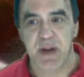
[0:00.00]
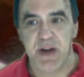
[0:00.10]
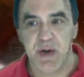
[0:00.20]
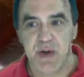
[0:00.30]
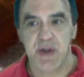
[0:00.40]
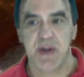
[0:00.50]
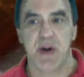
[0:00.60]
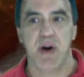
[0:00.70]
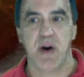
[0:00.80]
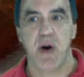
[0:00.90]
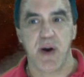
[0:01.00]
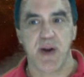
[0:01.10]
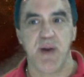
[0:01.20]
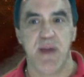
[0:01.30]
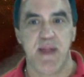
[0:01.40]
you could
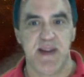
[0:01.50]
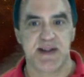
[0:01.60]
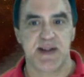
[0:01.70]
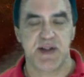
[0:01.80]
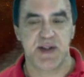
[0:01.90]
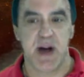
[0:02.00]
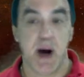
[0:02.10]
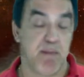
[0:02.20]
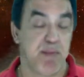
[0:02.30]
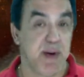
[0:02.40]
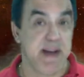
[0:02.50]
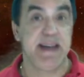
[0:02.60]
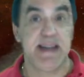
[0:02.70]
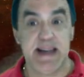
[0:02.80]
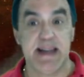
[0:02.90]
argue that this is a pretty
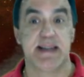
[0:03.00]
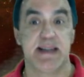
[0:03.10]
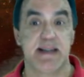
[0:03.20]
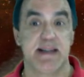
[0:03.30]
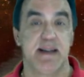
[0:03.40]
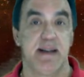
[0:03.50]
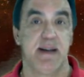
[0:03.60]
decent